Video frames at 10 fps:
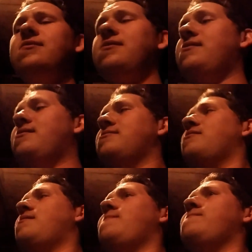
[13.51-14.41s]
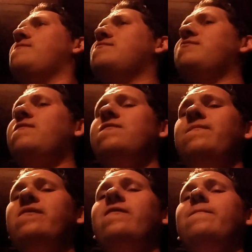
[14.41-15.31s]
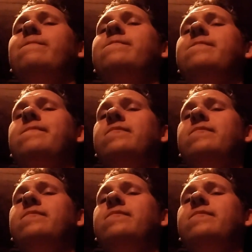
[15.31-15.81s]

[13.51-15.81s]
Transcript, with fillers: and I'm going to talk about